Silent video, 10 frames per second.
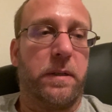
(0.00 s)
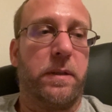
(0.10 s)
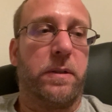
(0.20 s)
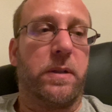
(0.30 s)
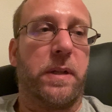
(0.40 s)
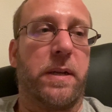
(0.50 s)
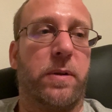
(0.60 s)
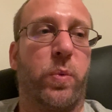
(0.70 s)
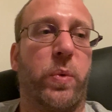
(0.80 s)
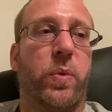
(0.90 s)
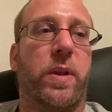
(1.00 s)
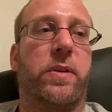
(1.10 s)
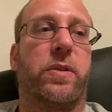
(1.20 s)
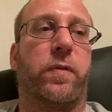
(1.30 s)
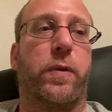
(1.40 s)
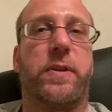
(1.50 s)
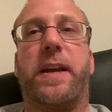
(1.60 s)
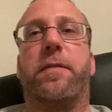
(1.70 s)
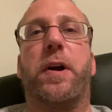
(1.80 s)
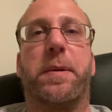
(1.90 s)
let's, for the
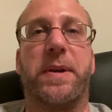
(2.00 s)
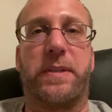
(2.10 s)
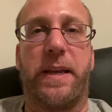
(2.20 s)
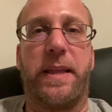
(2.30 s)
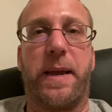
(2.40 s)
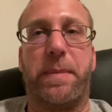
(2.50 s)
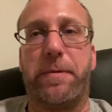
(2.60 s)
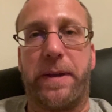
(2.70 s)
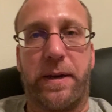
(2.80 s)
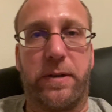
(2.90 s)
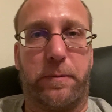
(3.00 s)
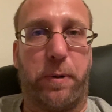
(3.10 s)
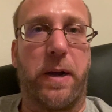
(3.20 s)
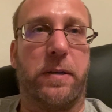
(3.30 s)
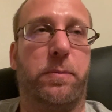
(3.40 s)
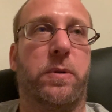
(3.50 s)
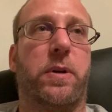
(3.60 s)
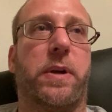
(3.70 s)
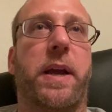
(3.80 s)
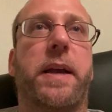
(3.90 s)
sake of argument, say that maybe it is possible.
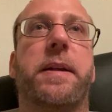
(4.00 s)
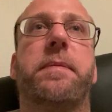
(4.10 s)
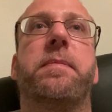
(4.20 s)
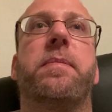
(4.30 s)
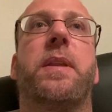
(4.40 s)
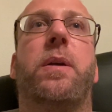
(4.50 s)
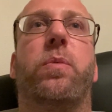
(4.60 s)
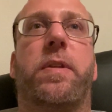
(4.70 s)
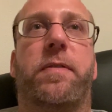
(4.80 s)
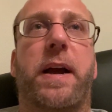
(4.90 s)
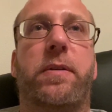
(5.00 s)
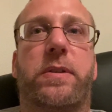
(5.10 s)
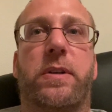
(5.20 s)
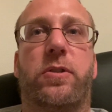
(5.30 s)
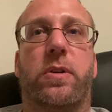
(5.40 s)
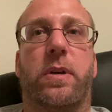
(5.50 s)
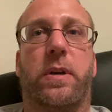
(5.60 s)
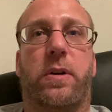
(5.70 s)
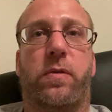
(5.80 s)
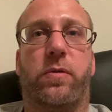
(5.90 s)
Okay, with viruses,
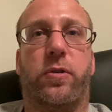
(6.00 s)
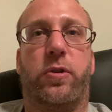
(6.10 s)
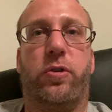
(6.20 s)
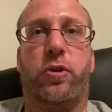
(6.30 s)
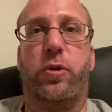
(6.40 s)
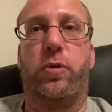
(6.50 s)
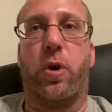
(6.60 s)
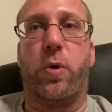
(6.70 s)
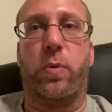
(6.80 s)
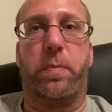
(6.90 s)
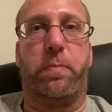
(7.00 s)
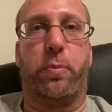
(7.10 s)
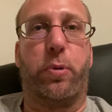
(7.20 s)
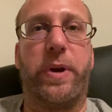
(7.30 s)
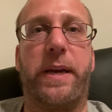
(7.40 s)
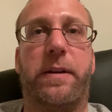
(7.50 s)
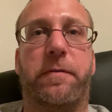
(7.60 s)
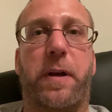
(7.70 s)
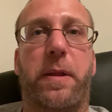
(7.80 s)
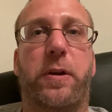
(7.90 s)
you don't
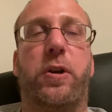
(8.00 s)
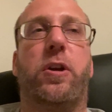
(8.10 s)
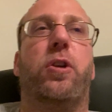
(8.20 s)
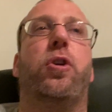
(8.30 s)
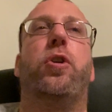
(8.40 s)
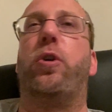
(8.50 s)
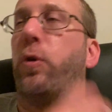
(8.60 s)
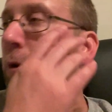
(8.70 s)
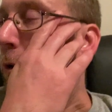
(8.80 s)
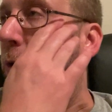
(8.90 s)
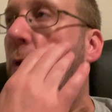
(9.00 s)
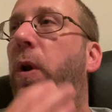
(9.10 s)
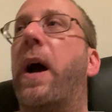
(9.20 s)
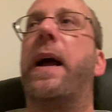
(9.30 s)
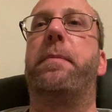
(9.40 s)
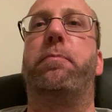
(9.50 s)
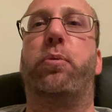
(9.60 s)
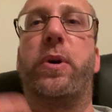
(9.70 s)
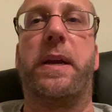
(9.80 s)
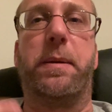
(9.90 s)
pre-develop. You do not
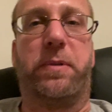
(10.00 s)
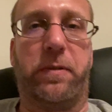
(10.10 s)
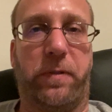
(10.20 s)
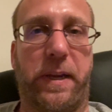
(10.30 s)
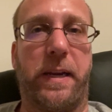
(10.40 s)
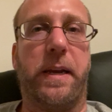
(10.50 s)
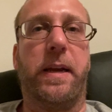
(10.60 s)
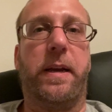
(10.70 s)
preemptively